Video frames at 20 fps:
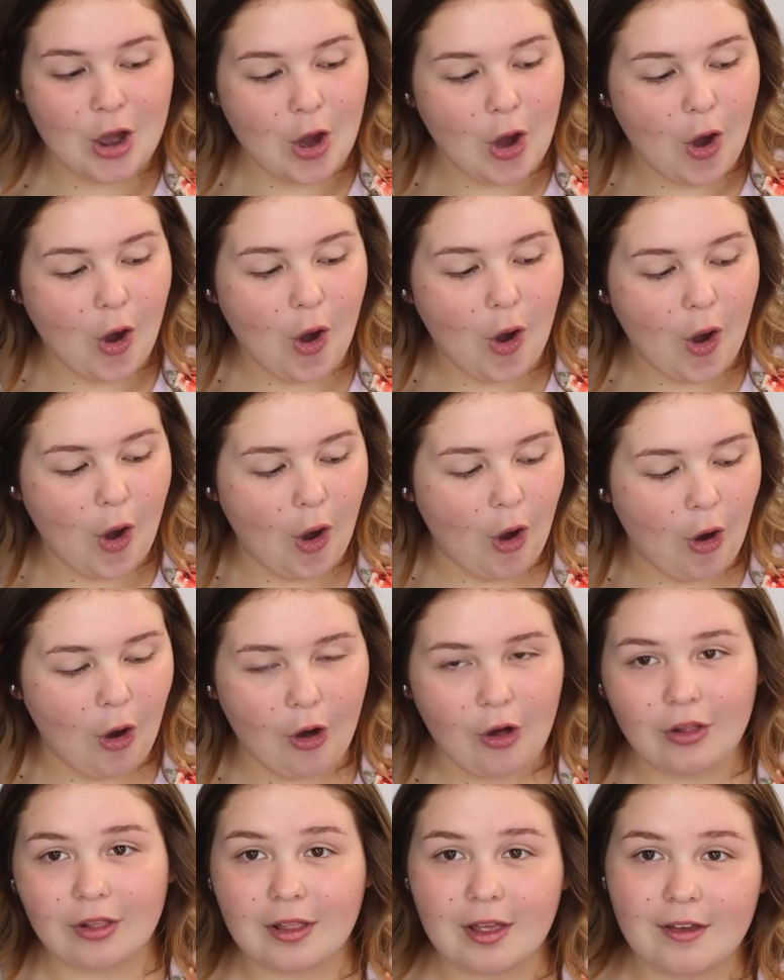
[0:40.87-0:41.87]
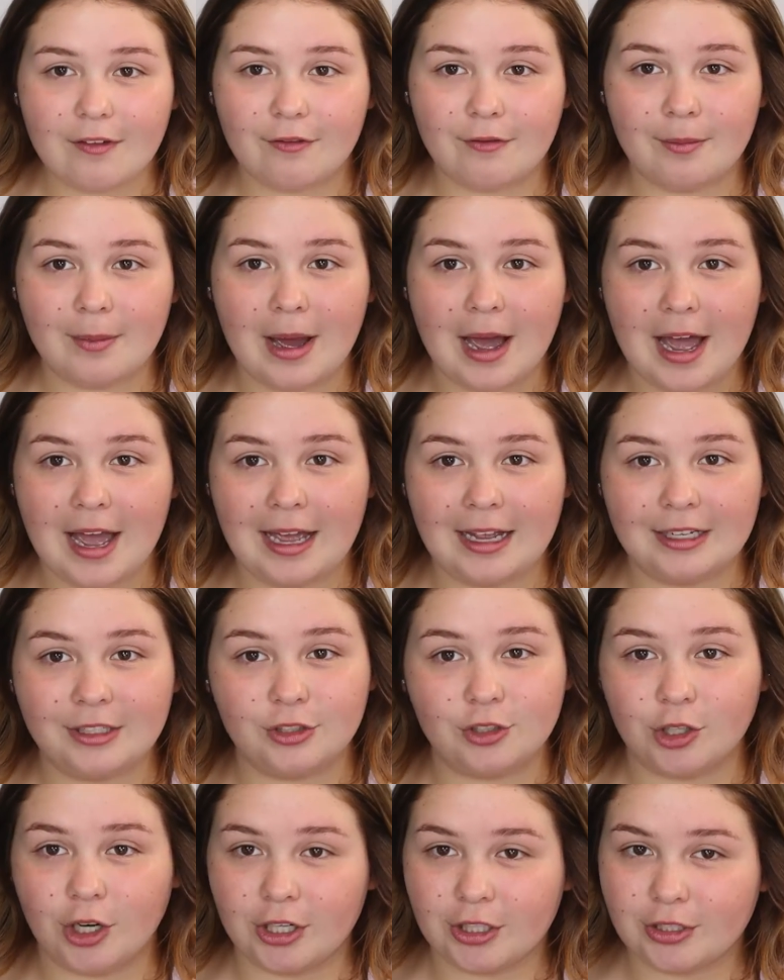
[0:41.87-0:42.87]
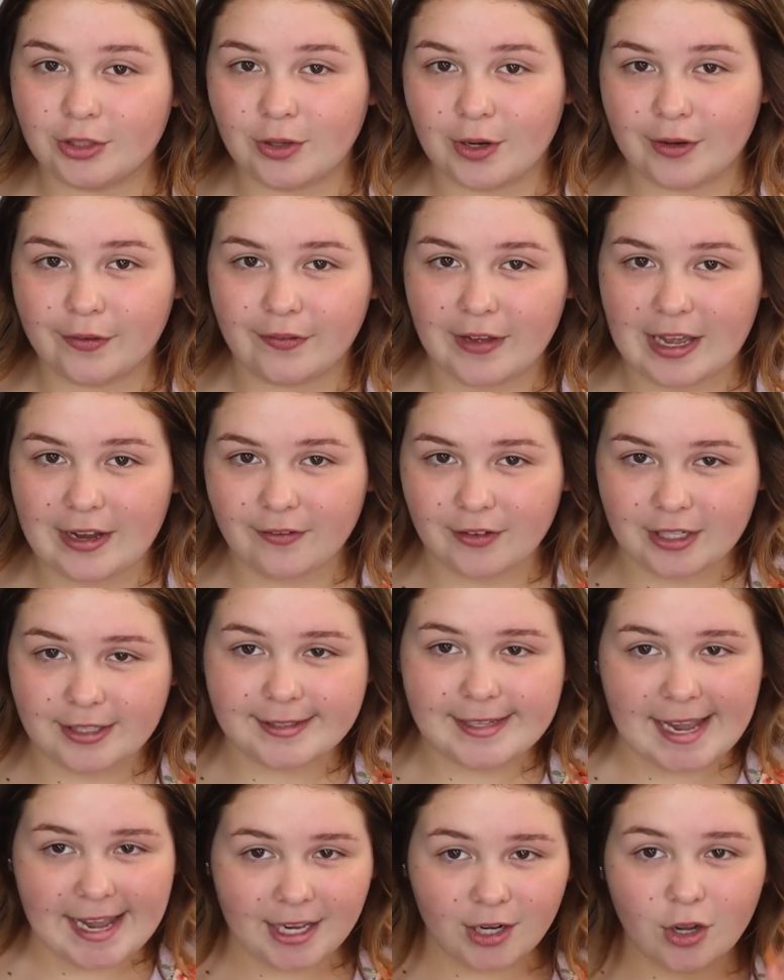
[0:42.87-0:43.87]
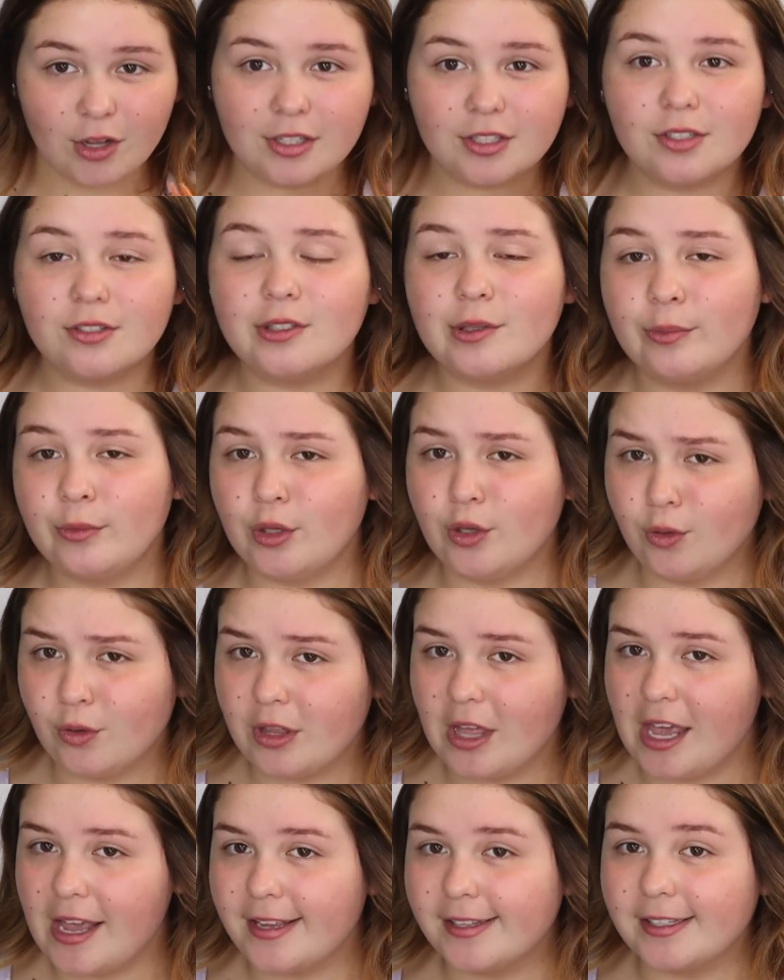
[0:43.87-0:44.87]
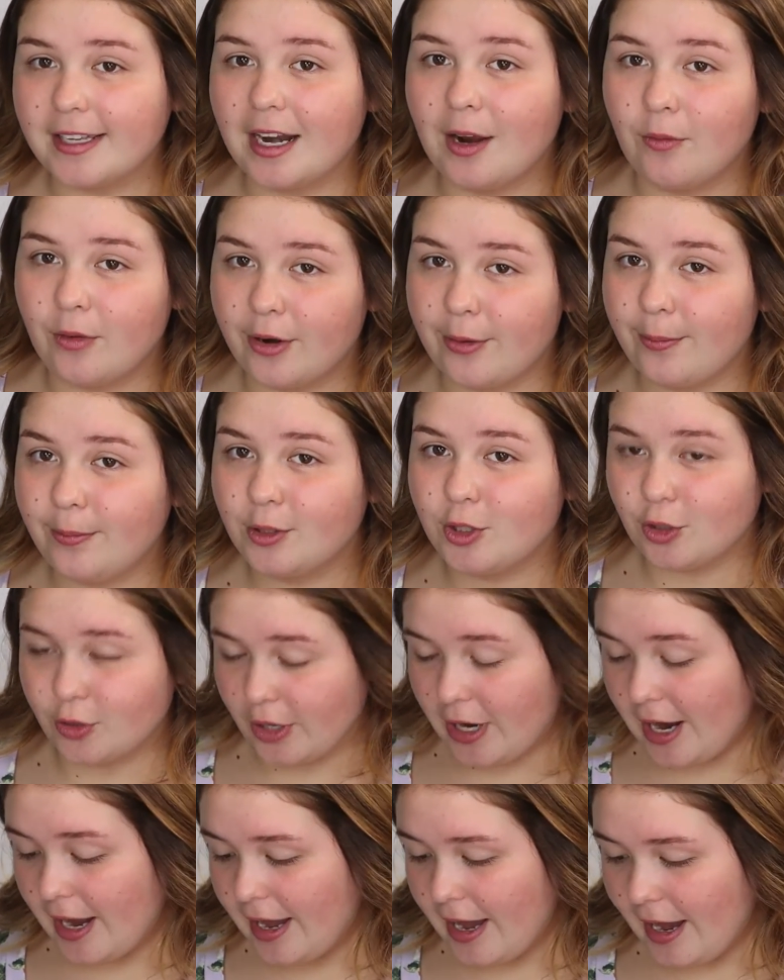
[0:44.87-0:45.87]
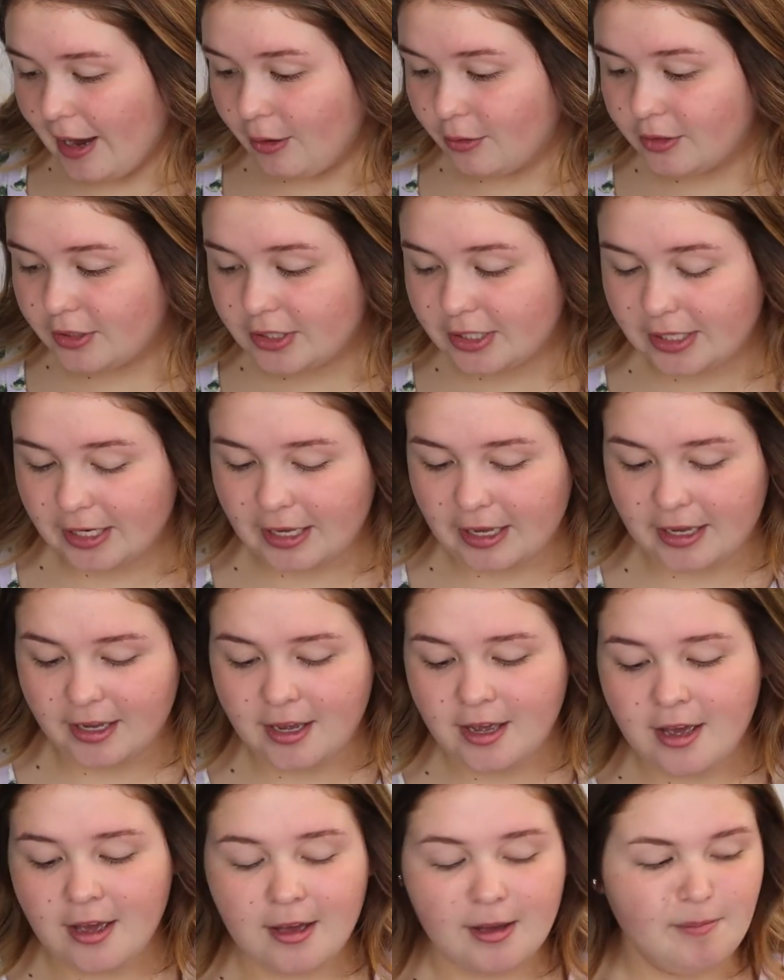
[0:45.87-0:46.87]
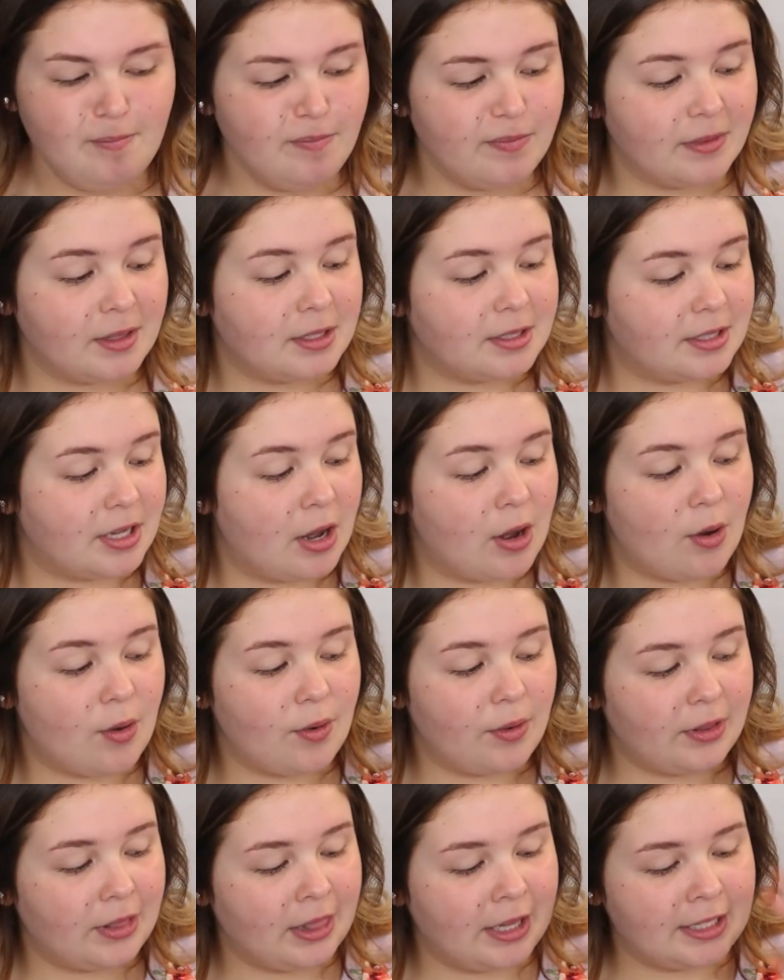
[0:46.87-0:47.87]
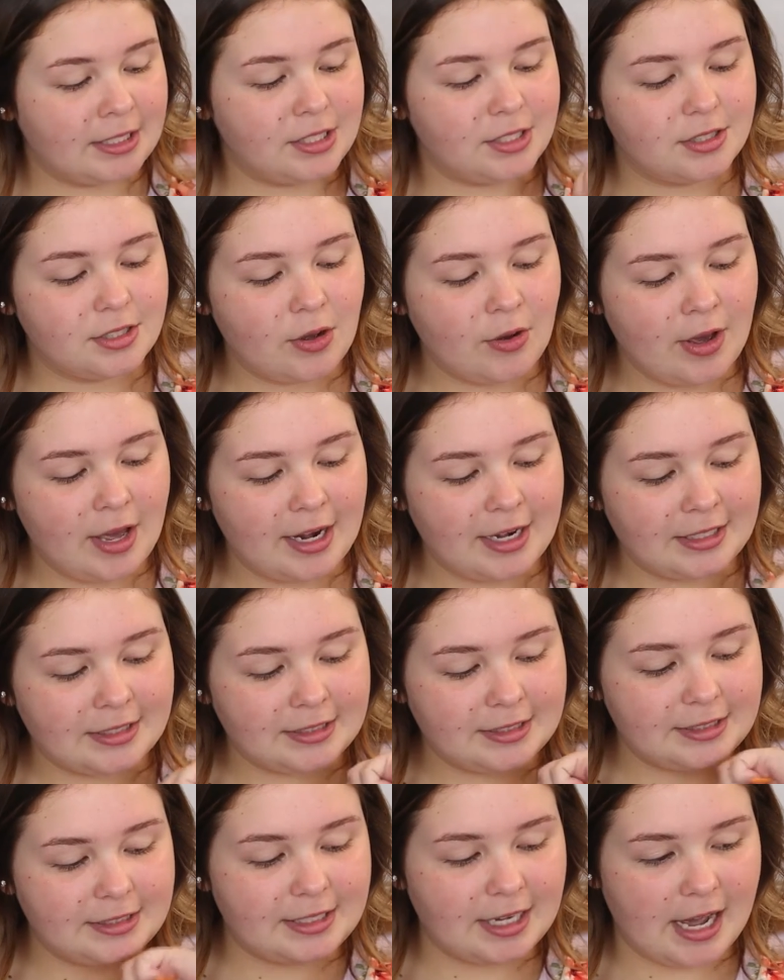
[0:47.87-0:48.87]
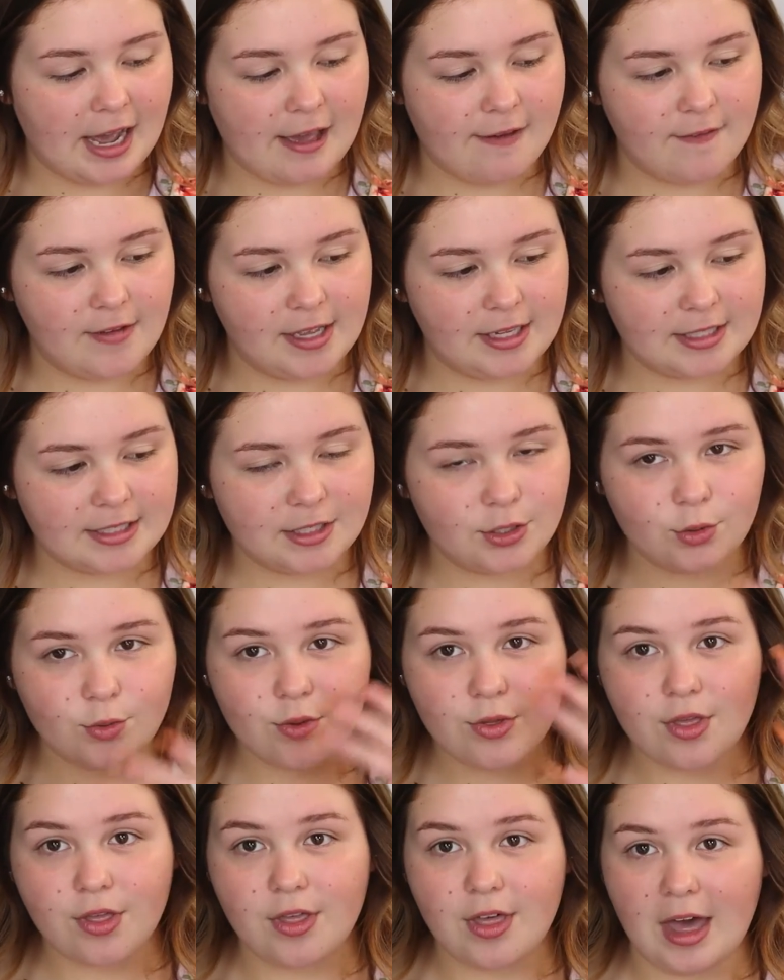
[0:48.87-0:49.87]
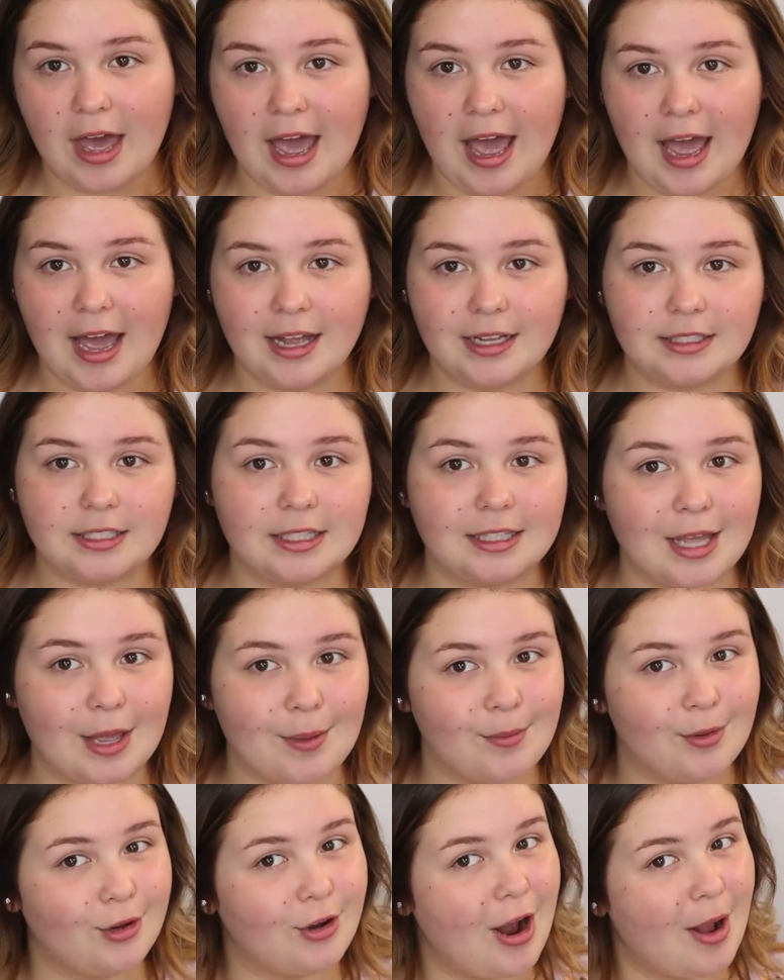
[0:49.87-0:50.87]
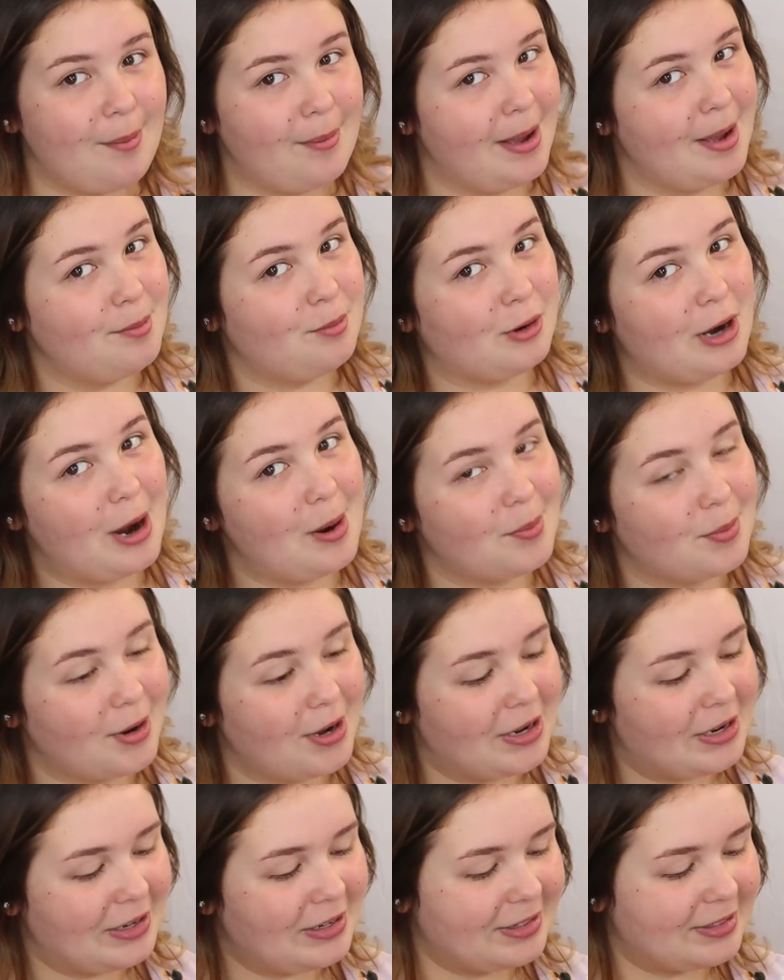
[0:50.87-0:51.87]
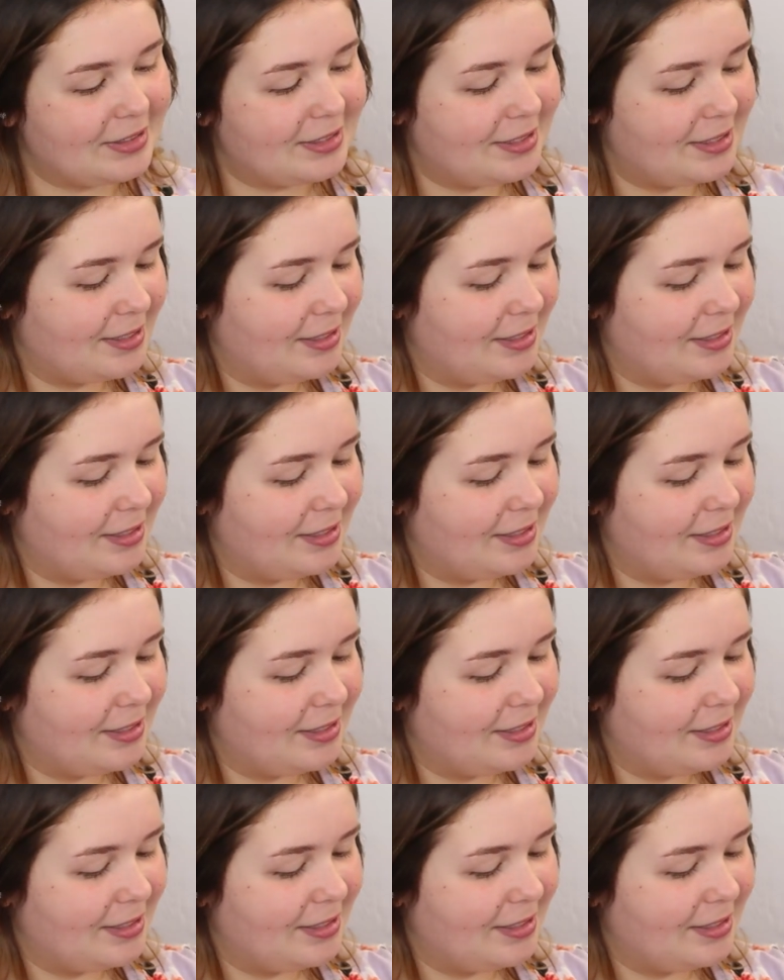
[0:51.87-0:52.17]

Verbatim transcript: um, all of my drugstore favorites and also some new things that I want to try out today. So let's just go ahead and dive into that. Let me grab my brow product.